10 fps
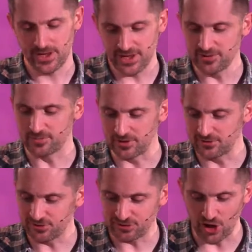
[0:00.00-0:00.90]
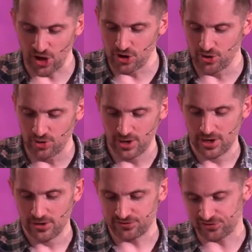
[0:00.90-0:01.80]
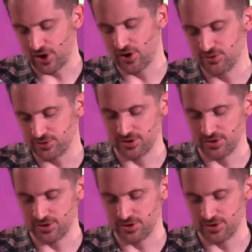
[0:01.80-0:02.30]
He has been so, so